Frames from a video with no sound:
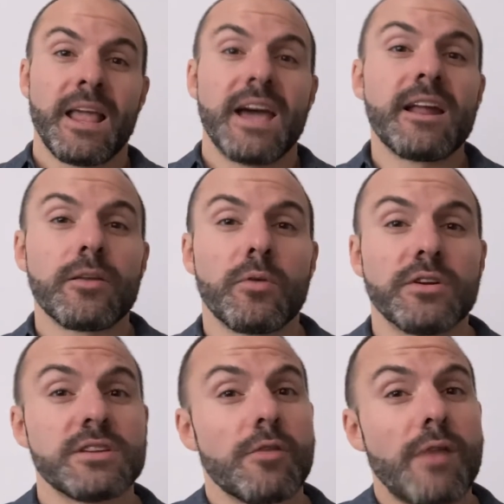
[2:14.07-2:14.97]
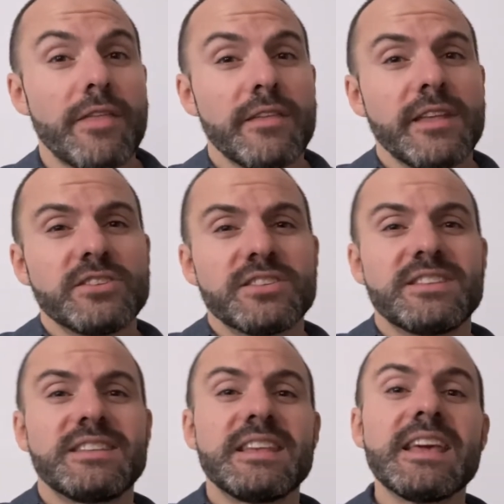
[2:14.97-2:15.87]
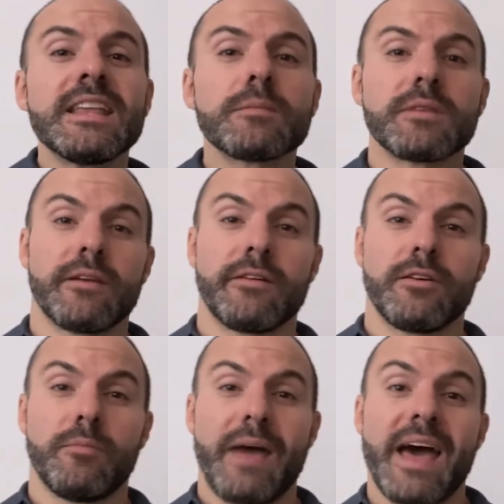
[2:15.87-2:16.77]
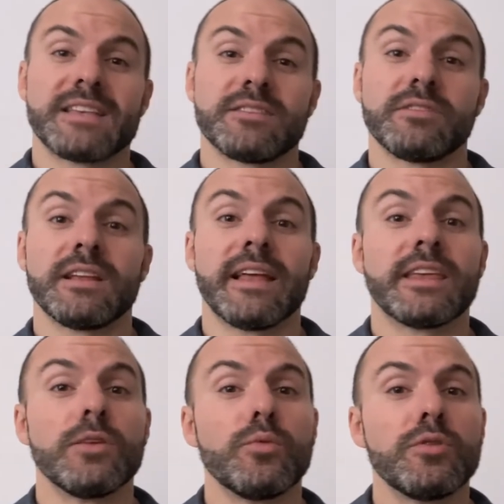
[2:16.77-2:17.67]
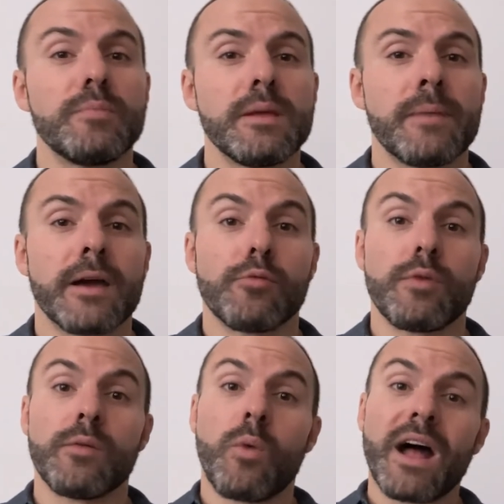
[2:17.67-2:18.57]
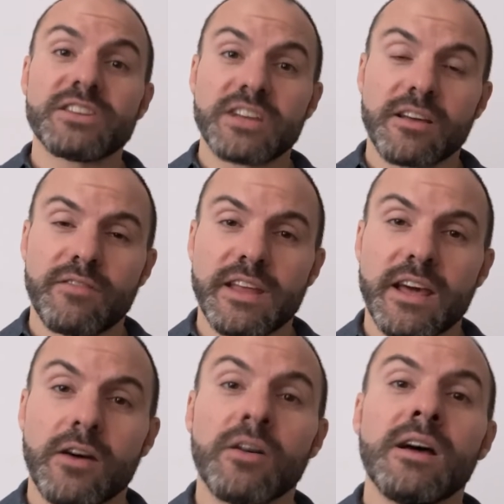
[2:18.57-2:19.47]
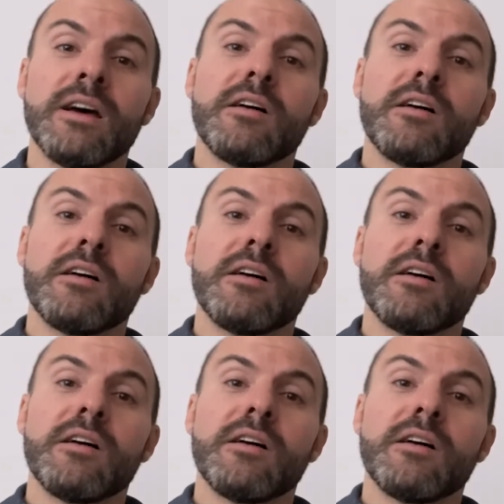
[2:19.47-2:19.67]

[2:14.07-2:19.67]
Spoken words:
In other words, rather than just seeing the material passively like you would be by rewatching a video,